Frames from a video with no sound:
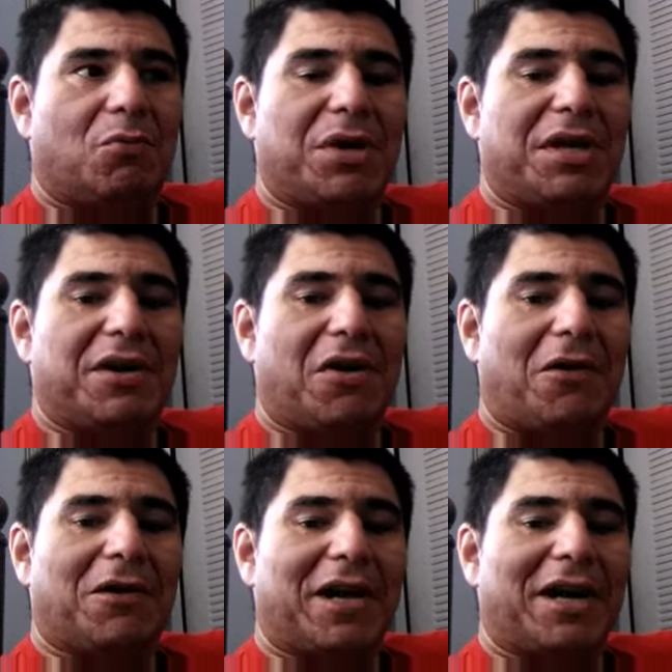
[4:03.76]
we
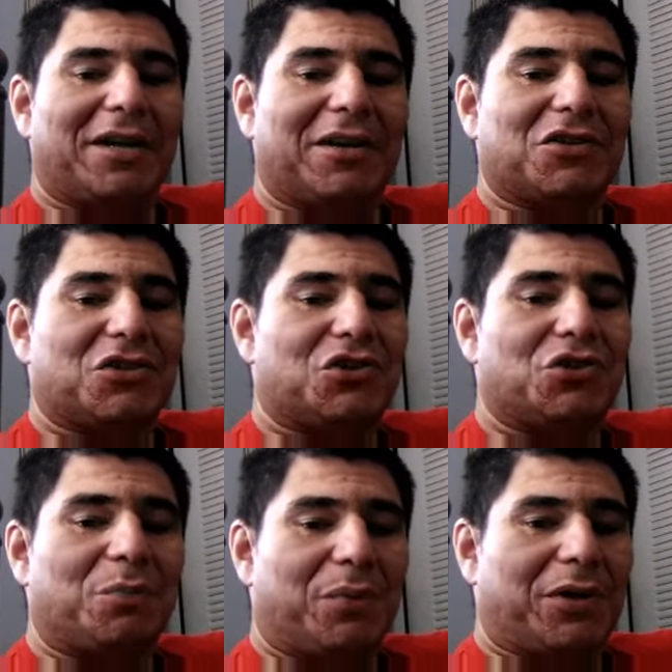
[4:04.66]
are not
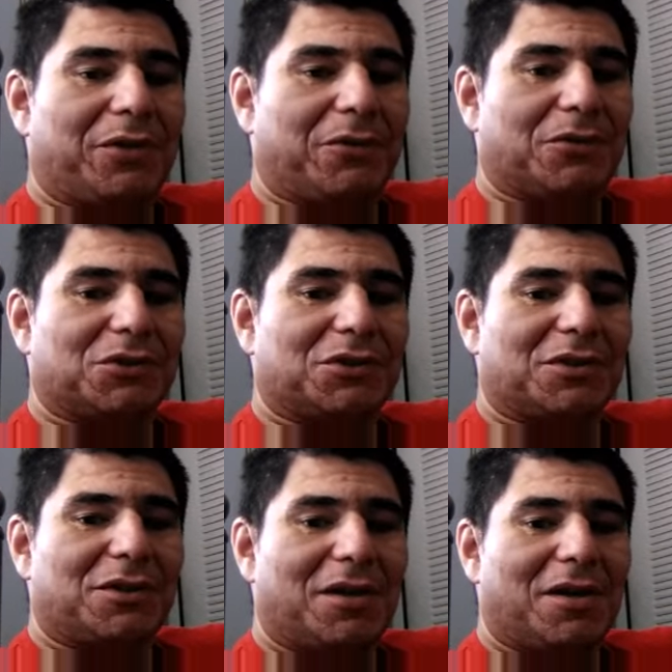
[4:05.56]
superheroes,
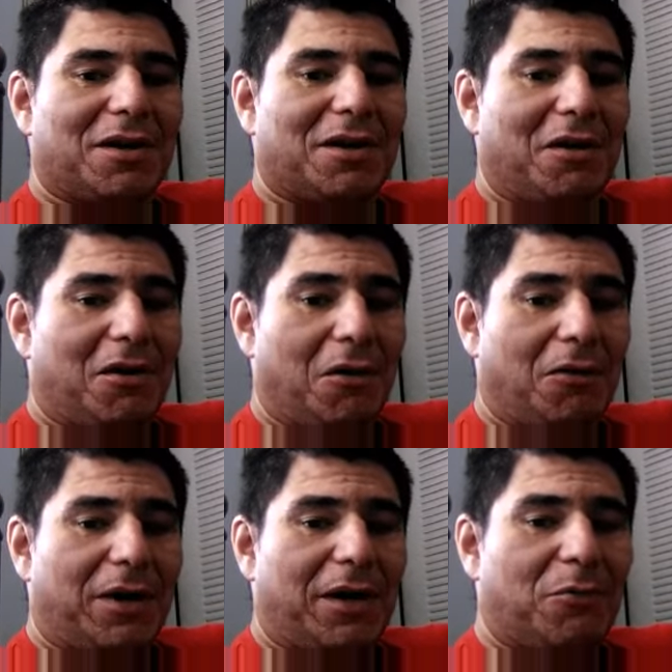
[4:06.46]

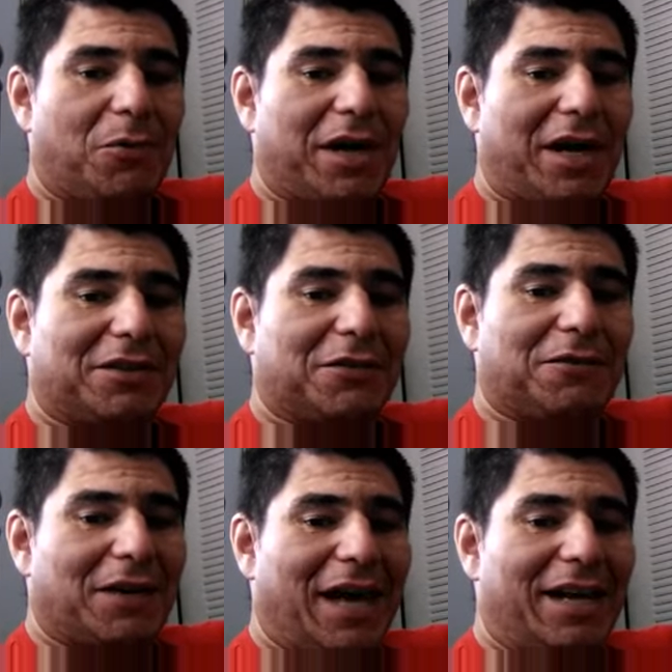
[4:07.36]
all right? We're not
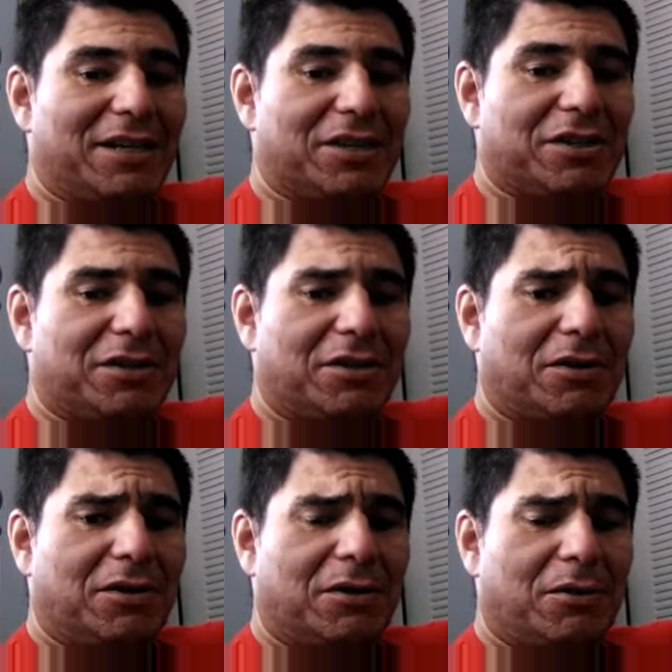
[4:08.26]
the Flash,
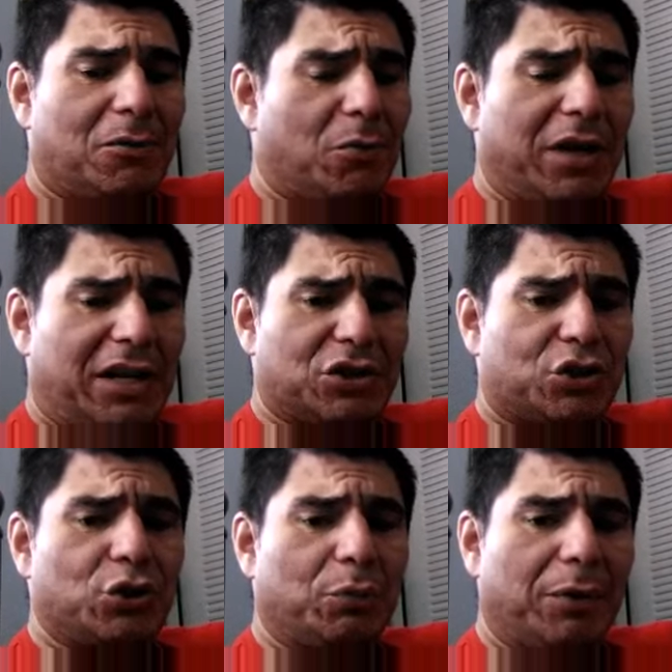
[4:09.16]
we're not
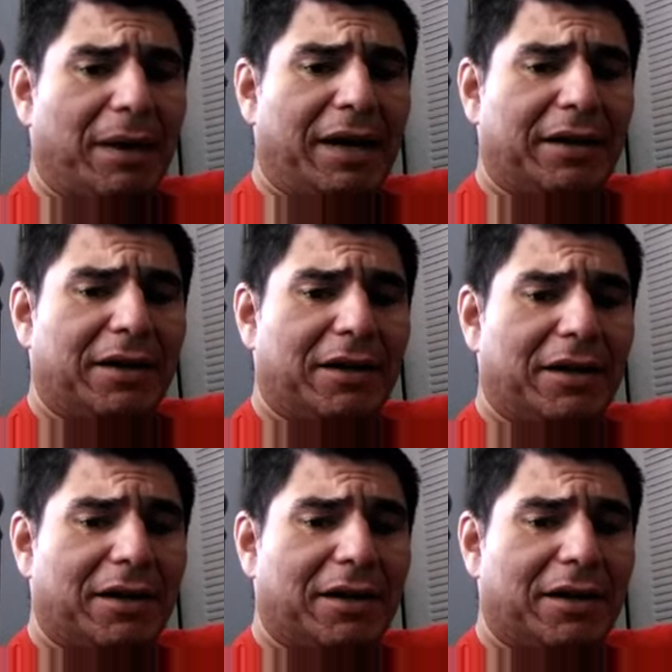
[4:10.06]
Superman,